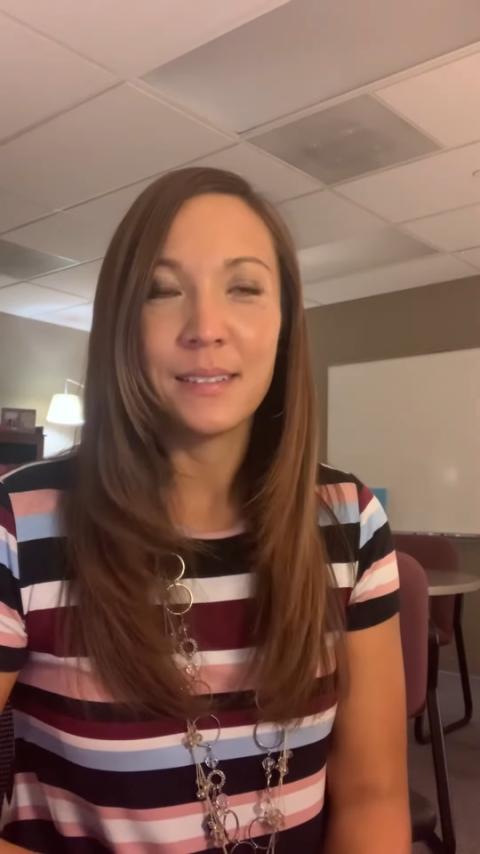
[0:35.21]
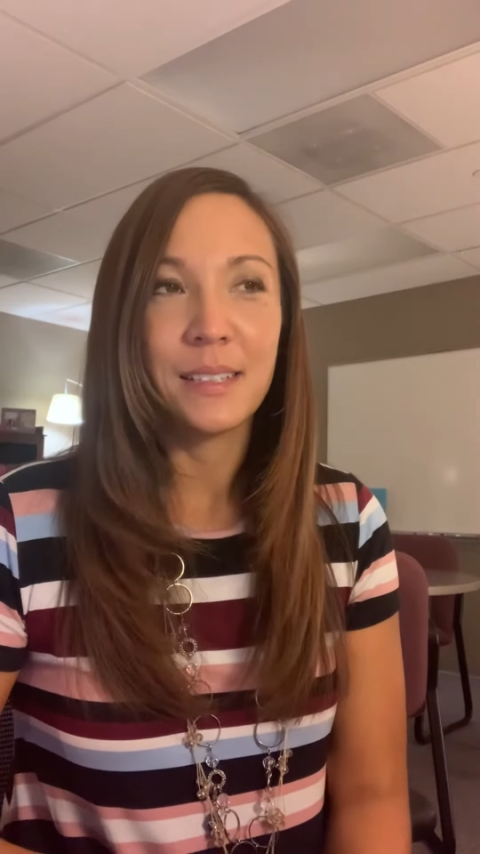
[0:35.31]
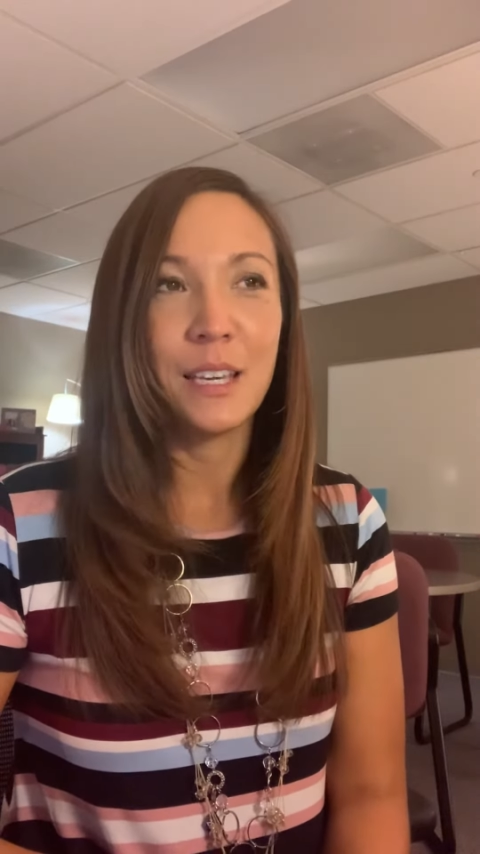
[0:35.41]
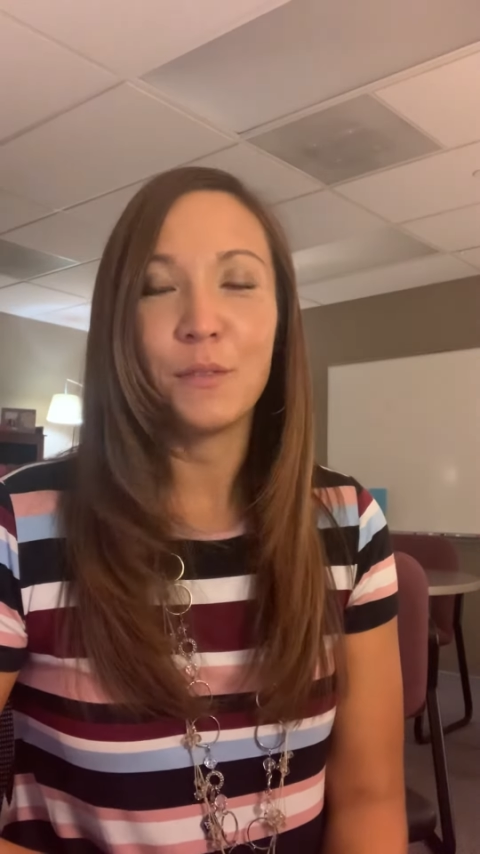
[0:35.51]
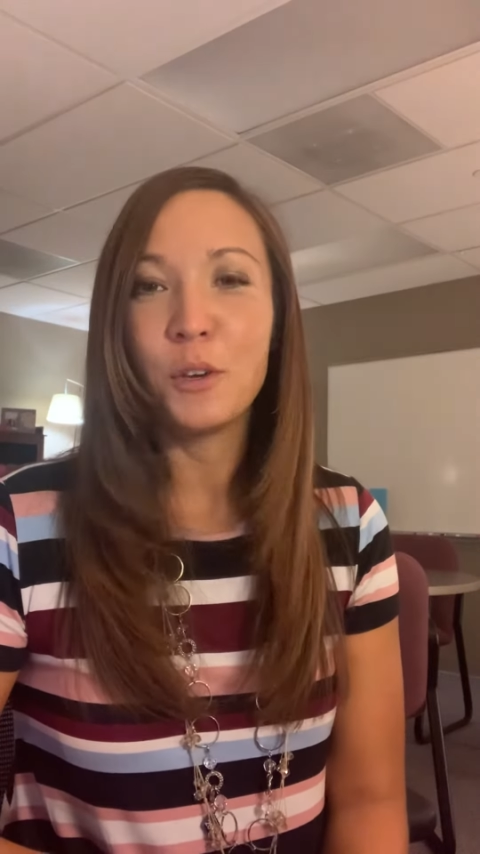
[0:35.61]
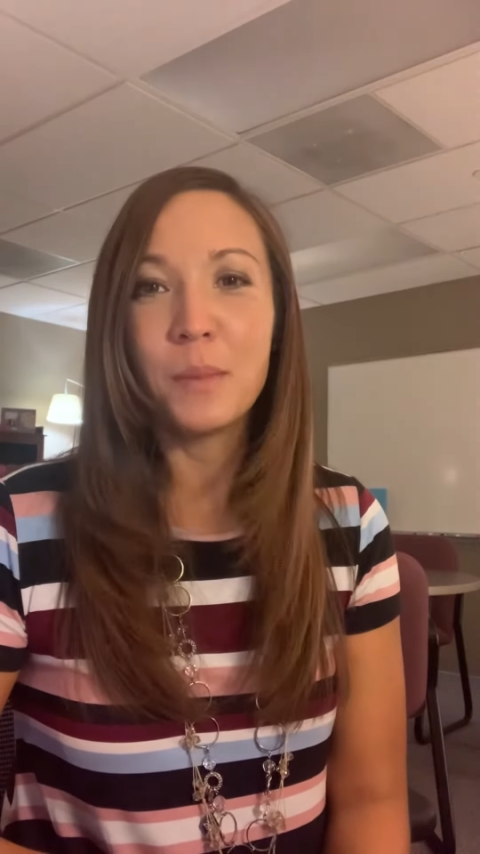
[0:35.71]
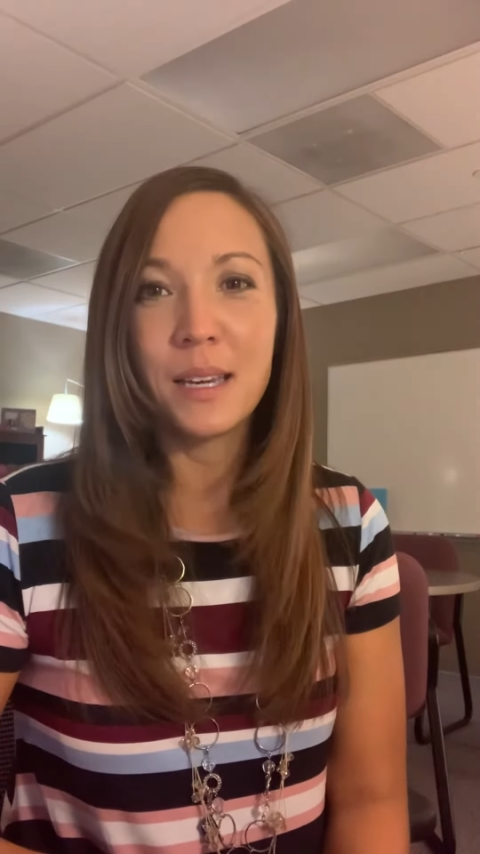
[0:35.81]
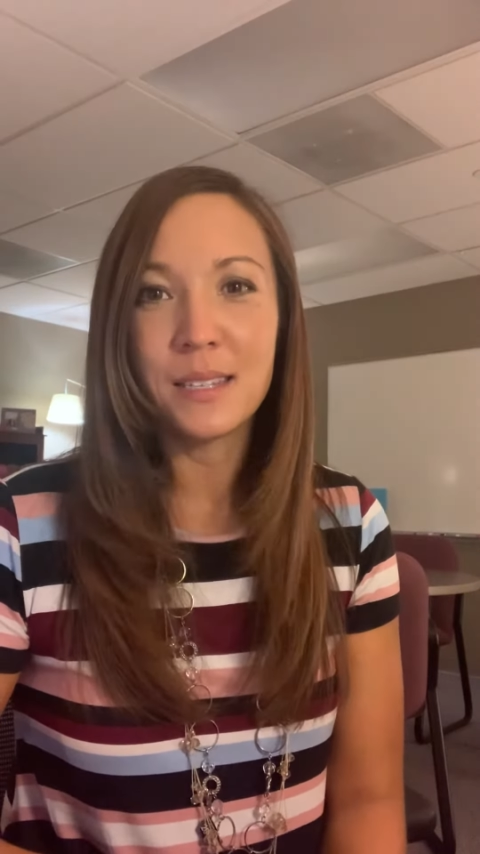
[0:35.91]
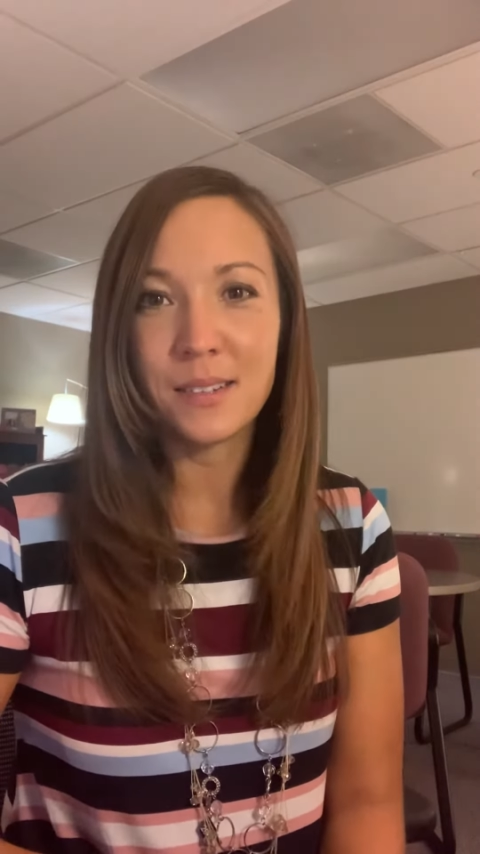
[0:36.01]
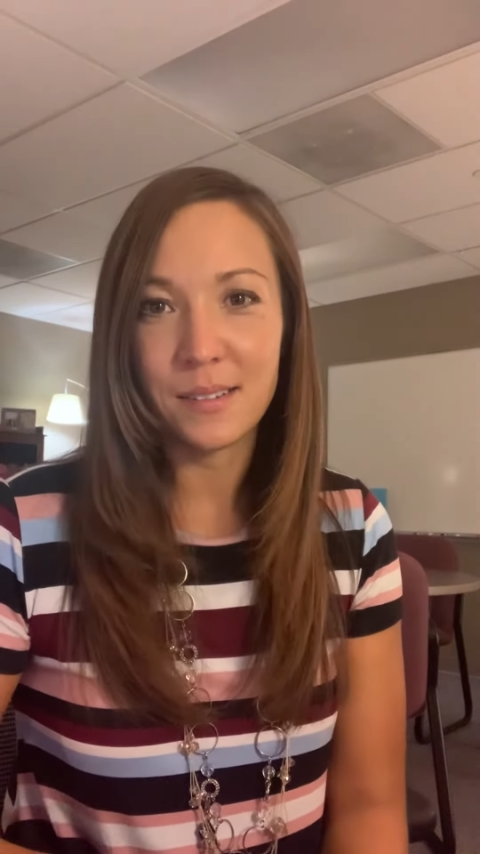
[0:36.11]
give you my
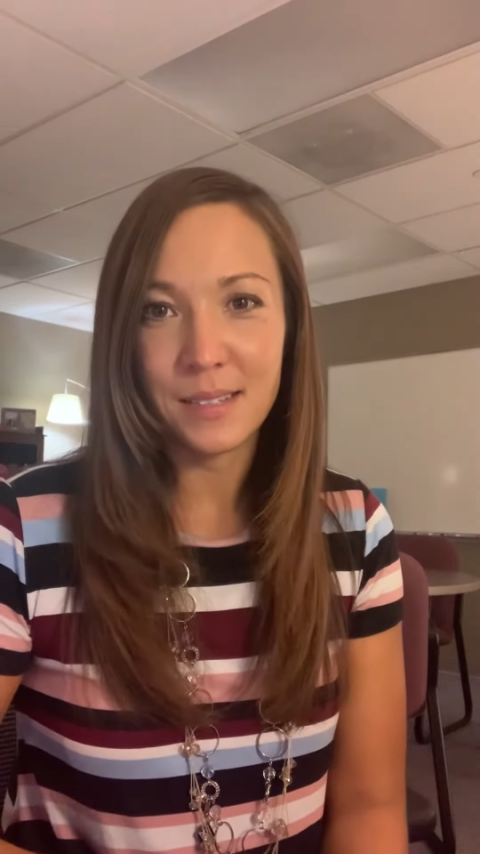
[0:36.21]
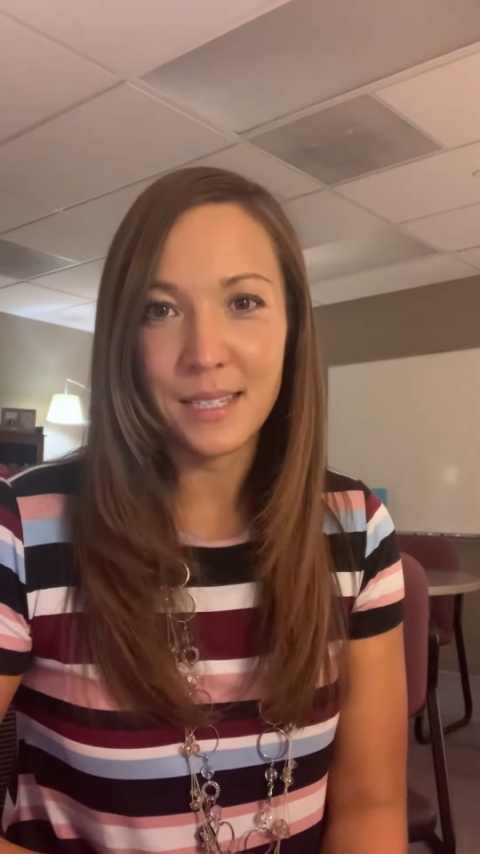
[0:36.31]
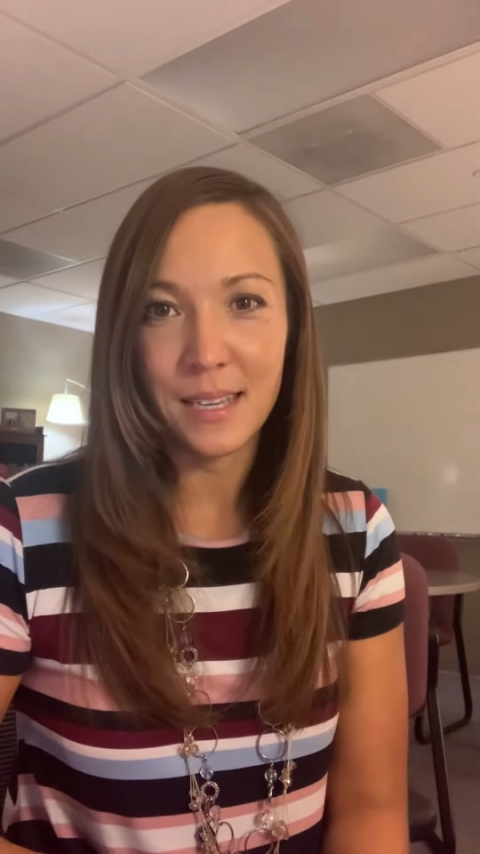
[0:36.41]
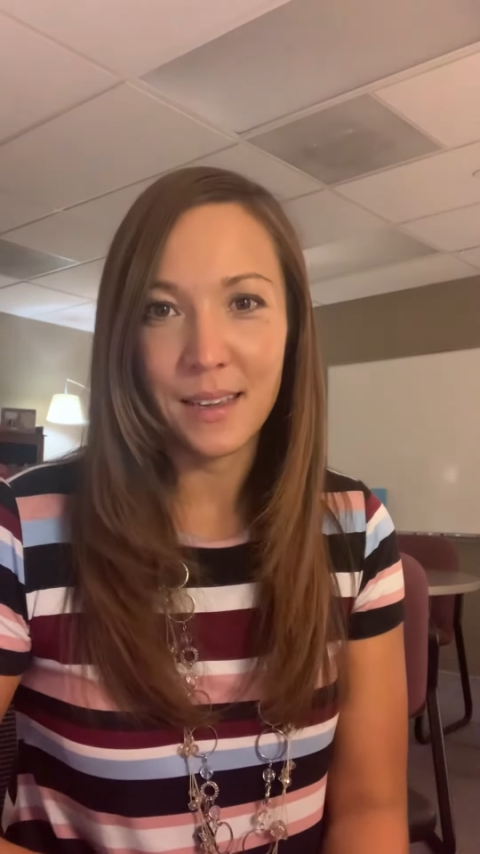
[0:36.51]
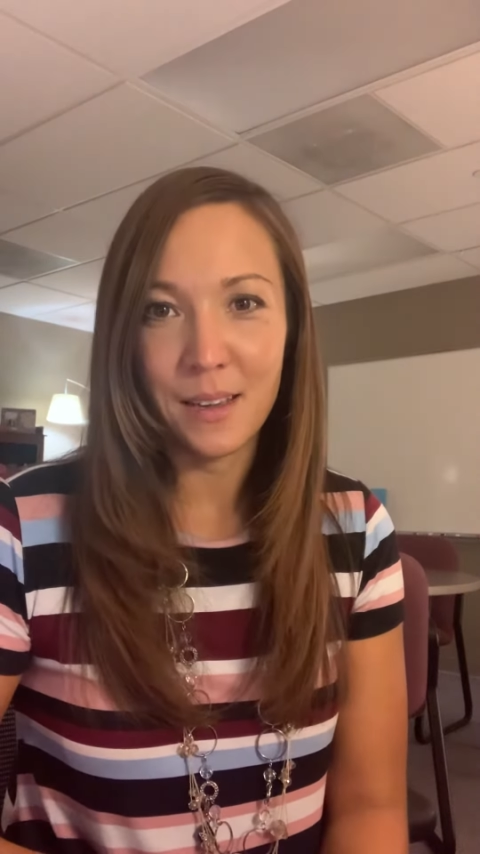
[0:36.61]
certainty